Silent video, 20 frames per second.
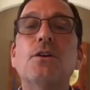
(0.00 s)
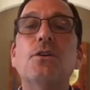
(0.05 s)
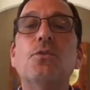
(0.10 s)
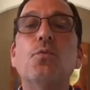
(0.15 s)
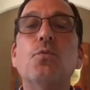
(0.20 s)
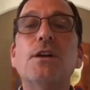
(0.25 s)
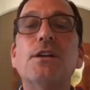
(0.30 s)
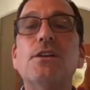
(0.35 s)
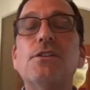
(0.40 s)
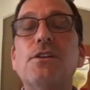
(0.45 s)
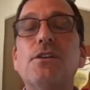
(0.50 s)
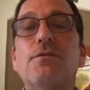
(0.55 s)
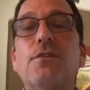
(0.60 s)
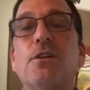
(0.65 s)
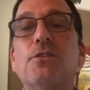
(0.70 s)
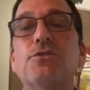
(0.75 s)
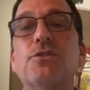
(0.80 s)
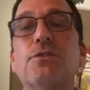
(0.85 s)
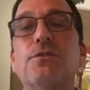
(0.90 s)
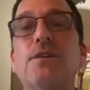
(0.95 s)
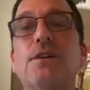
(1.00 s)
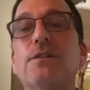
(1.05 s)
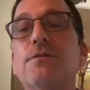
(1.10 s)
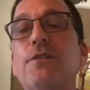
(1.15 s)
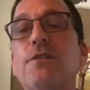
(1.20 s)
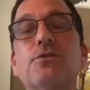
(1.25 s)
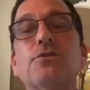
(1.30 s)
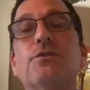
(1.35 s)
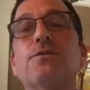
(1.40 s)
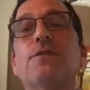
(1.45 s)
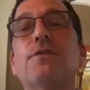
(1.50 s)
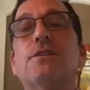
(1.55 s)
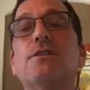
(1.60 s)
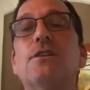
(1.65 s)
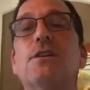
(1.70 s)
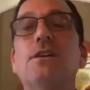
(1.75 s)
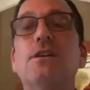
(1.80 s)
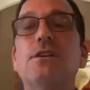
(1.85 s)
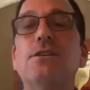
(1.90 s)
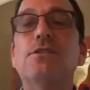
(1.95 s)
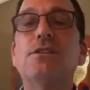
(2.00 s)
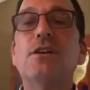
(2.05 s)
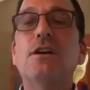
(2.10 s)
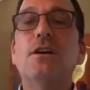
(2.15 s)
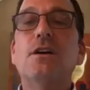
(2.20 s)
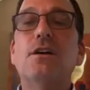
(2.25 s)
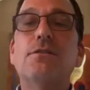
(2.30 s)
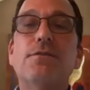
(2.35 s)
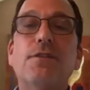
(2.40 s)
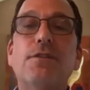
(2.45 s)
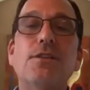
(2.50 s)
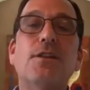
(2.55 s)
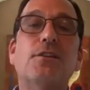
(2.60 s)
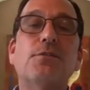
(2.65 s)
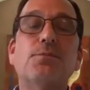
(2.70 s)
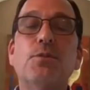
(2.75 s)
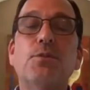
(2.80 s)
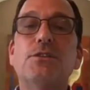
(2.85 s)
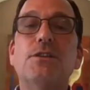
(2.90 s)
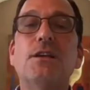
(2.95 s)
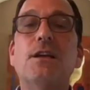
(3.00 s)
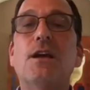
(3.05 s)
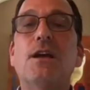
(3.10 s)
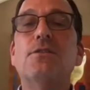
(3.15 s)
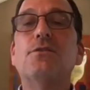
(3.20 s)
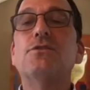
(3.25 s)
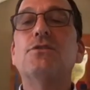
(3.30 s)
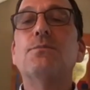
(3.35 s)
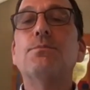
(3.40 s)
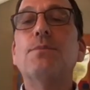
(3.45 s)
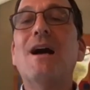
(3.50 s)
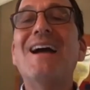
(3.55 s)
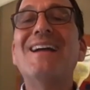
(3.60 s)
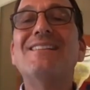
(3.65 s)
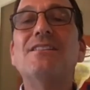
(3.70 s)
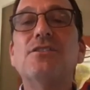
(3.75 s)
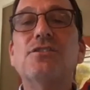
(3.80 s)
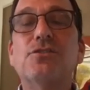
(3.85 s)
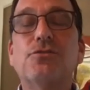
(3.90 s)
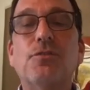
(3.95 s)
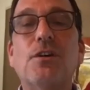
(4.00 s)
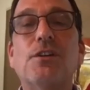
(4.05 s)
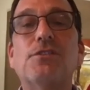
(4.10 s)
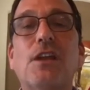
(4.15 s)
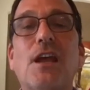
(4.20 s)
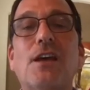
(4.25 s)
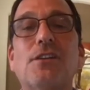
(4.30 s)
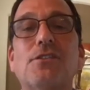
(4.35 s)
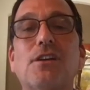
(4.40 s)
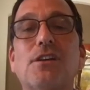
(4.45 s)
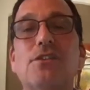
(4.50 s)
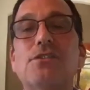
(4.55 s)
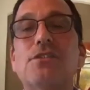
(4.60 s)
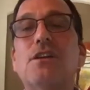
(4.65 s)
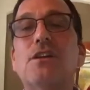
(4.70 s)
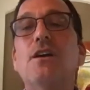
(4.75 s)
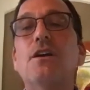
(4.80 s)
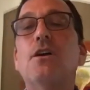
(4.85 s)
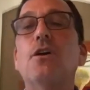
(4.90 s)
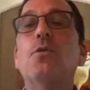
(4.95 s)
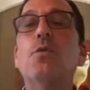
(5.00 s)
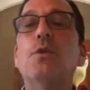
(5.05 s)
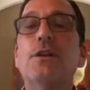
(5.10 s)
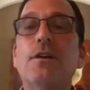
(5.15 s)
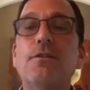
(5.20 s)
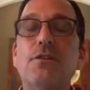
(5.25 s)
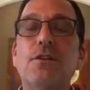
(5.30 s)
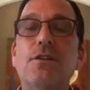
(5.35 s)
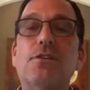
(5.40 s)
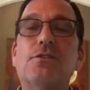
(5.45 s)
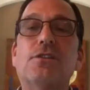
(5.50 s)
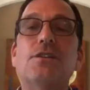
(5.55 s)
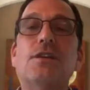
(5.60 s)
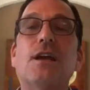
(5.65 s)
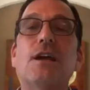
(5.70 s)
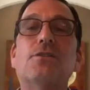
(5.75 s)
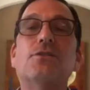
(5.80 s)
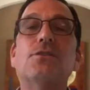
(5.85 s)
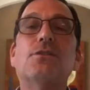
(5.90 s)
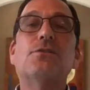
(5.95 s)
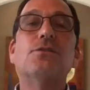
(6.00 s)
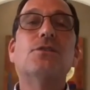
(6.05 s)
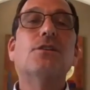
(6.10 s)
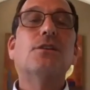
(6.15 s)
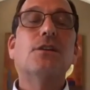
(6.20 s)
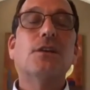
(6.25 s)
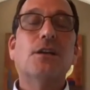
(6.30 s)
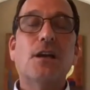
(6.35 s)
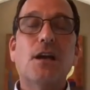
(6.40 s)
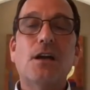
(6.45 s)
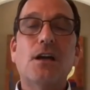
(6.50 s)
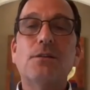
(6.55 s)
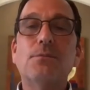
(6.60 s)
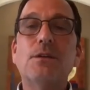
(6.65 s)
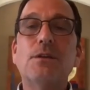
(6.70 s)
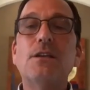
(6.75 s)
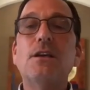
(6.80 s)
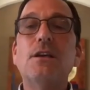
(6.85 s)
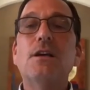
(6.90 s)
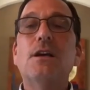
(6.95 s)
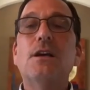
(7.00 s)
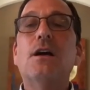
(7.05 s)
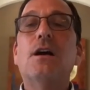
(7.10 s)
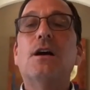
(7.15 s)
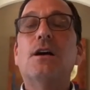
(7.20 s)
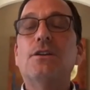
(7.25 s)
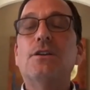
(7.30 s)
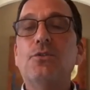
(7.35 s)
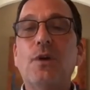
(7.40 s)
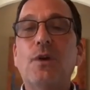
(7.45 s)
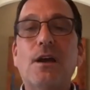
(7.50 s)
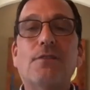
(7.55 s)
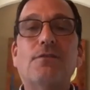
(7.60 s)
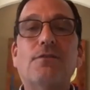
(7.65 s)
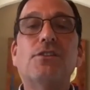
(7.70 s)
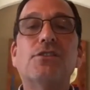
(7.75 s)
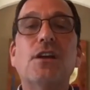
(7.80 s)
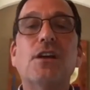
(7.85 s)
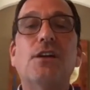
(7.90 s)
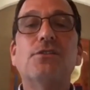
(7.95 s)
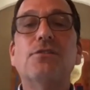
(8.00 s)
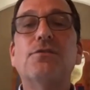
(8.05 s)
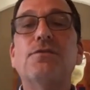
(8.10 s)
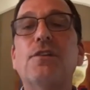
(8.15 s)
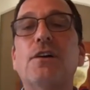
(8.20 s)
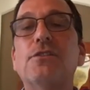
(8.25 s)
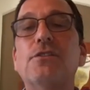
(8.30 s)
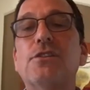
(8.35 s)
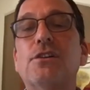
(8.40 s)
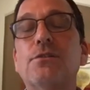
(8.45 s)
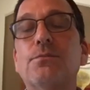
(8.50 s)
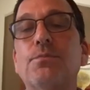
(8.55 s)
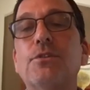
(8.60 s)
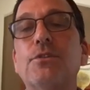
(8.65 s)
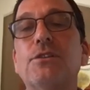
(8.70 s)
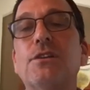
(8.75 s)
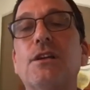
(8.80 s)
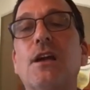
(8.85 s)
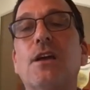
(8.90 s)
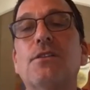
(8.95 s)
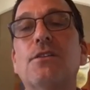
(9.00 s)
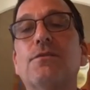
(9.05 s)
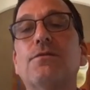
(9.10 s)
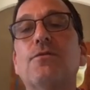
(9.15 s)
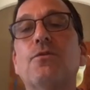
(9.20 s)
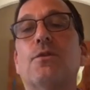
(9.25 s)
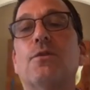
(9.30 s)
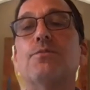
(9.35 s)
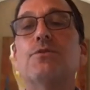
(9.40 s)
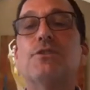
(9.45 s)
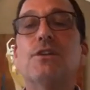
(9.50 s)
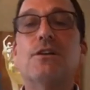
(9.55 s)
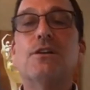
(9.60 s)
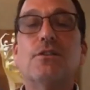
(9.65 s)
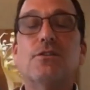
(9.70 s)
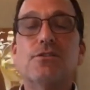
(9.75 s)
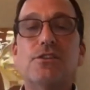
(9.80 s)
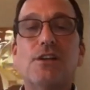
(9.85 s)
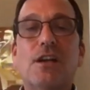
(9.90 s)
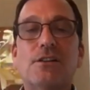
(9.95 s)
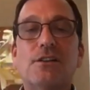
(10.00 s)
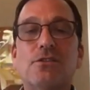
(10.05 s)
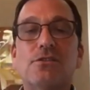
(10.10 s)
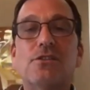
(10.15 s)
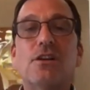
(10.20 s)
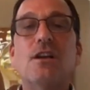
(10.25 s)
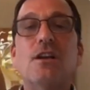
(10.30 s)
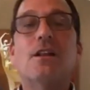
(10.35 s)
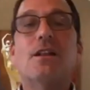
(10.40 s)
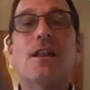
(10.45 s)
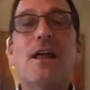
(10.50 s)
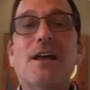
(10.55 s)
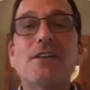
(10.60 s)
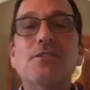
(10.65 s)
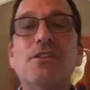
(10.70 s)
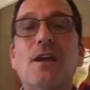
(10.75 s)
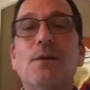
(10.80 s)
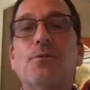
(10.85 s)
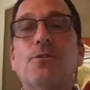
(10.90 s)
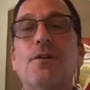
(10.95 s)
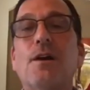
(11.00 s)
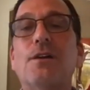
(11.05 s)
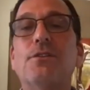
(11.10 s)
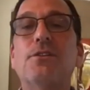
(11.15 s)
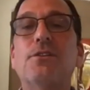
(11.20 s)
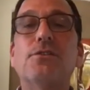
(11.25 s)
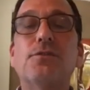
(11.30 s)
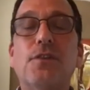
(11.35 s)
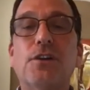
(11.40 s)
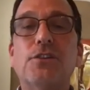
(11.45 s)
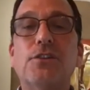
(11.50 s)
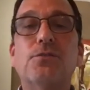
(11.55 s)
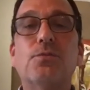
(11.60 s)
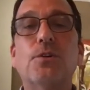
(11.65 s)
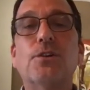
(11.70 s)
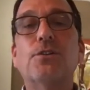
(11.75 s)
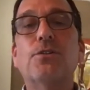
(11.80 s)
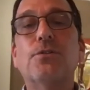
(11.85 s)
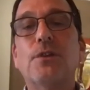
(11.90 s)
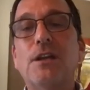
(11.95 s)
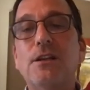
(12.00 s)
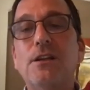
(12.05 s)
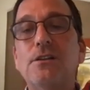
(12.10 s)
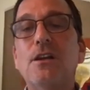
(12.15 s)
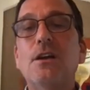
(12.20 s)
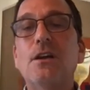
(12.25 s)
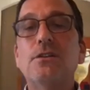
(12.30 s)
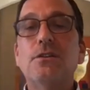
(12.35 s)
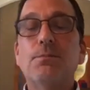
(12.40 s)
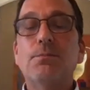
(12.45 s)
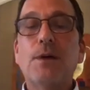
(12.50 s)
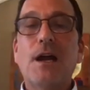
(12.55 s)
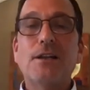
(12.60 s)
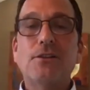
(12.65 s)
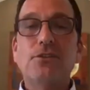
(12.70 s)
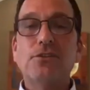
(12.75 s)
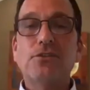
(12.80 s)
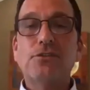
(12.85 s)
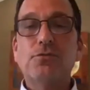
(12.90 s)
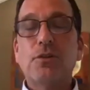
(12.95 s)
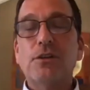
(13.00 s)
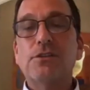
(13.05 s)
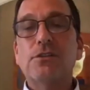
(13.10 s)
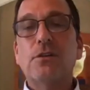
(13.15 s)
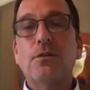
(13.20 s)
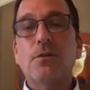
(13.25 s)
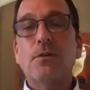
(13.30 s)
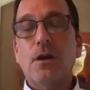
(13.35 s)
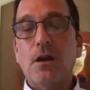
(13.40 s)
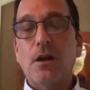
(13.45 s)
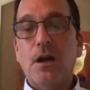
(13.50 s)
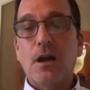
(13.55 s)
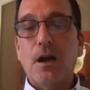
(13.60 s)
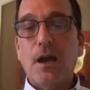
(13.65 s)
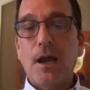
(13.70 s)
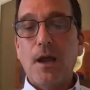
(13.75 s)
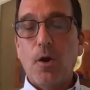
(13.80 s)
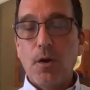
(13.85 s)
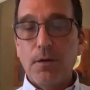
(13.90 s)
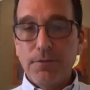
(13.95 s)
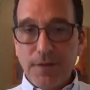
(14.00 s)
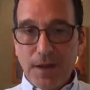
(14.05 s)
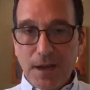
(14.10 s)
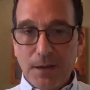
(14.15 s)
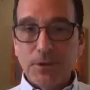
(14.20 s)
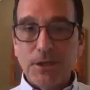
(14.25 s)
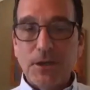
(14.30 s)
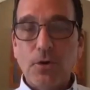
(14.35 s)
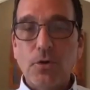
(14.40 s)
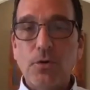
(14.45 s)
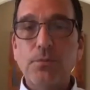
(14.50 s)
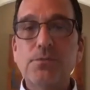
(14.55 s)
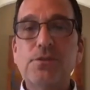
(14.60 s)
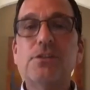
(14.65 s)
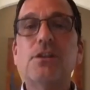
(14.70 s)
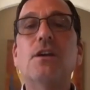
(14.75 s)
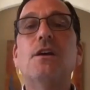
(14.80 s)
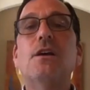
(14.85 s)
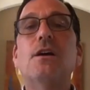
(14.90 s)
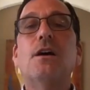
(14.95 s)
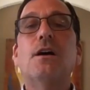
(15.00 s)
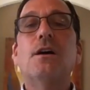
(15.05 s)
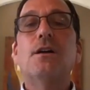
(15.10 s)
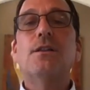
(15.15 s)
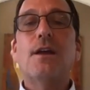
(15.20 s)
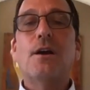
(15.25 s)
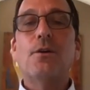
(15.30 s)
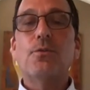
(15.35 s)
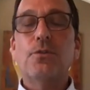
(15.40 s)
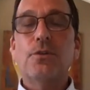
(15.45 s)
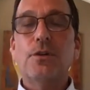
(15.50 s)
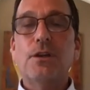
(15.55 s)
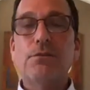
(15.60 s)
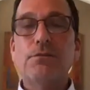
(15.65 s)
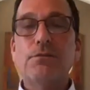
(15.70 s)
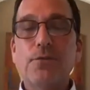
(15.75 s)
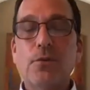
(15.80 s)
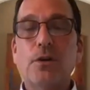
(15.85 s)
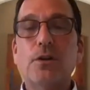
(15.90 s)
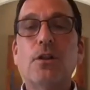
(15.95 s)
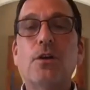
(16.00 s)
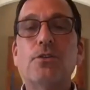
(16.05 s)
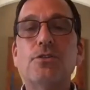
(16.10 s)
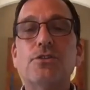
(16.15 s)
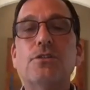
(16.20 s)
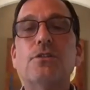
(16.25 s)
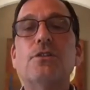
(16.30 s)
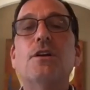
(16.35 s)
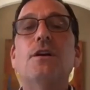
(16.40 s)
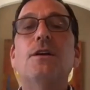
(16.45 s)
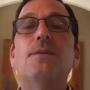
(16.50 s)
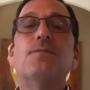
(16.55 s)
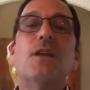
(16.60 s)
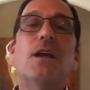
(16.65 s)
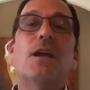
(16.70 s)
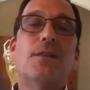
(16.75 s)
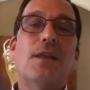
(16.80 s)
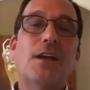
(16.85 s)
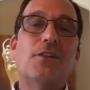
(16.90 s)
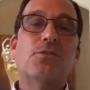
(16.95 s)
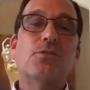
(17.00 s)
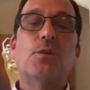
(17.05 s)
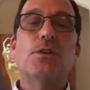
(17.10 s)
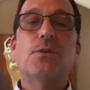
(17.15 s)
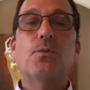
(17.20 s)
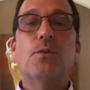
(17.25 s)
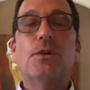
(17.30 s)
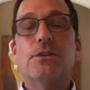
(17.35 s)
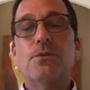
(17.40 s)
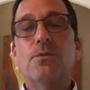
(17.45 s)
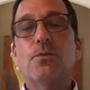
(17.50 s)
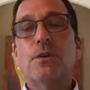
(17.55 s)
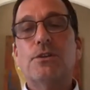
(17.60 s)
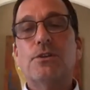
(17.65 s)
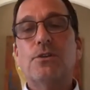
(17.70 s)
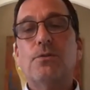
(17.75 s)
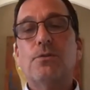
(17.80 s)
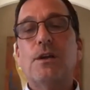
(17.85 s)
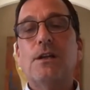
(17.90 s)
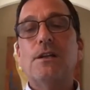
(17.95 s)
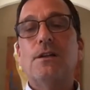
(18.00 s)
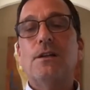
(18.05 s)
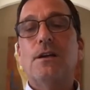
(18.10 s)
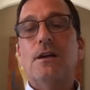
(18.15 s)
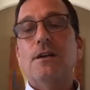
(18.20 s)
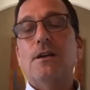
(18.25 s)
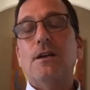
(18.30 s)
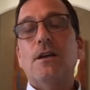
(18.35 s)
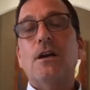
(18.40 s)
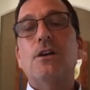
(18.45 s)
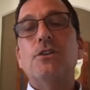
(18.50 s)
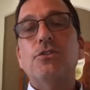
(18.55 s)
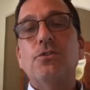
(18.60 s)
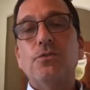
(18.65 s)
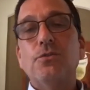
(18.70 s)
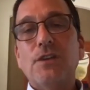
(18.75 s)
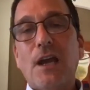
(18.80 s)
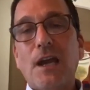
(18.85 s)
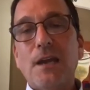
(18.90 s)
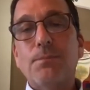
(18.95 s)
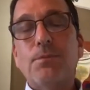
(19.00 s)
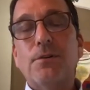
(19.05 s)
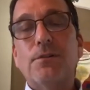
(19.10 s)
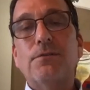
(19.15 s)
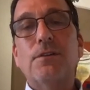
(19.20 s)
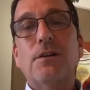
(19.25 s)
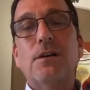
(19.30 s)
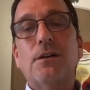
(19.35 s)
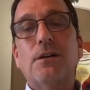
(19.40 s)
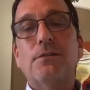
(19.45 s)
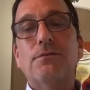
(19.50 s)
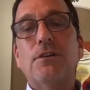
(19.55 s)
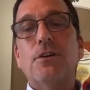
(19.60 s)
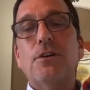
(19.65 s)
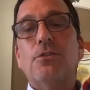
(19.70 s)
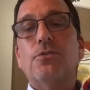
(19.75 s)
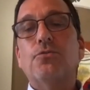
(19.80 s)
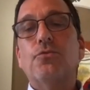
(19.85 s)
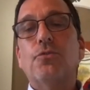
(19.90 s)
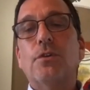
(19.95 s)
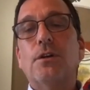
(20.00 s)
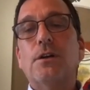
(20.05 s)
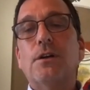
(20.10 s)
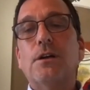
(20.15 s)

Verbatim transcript: What is a vulture fund? A vulture fund is a fund that's put together to buy distressed assets. Whenever there's a downturn in the economy, uh, you have these kinds of funds that are put together for particular sectors. Last time around, these funds were created to buy distressed uh, family homes uh, that were in foreclosure, and that's what what what created a, a new type of of uh,